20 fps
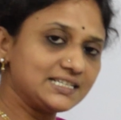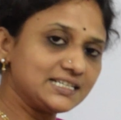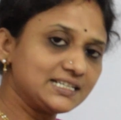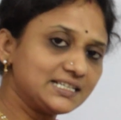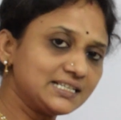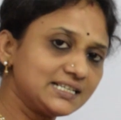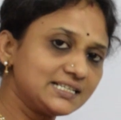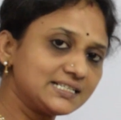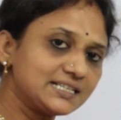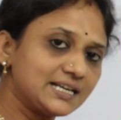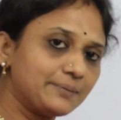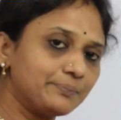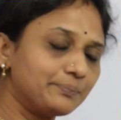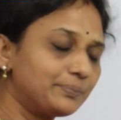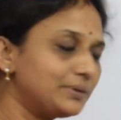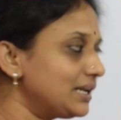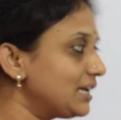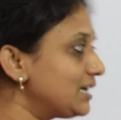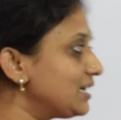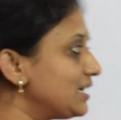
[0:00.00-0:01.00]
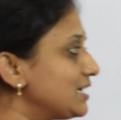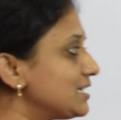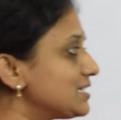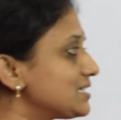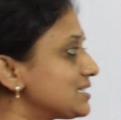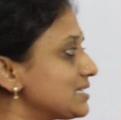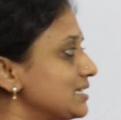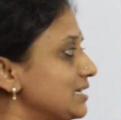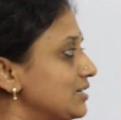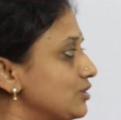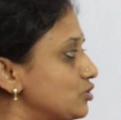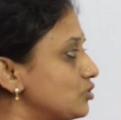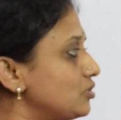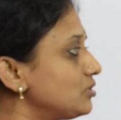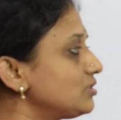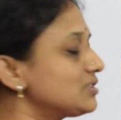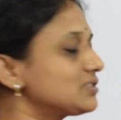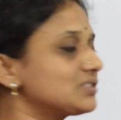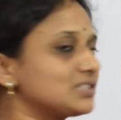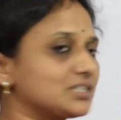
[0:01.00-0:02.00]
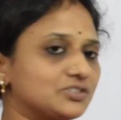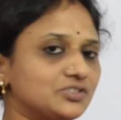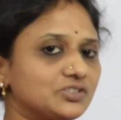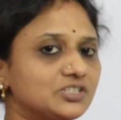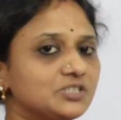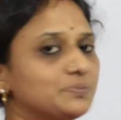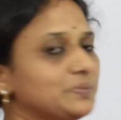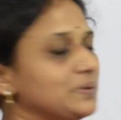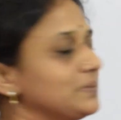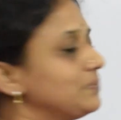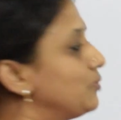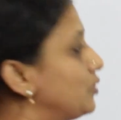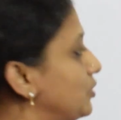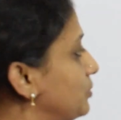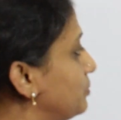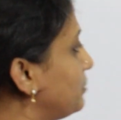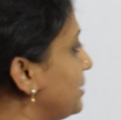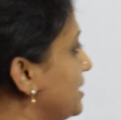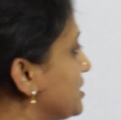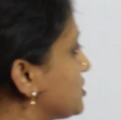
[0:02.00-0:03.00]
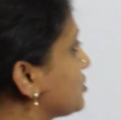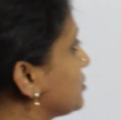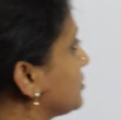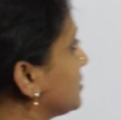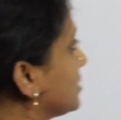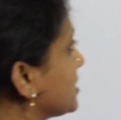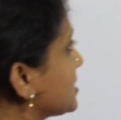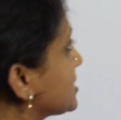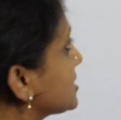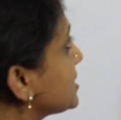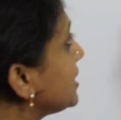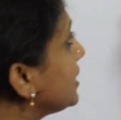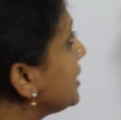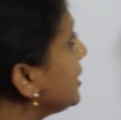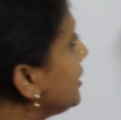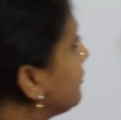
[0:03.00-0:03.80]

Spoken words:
take an example and let us draw the structures based on this.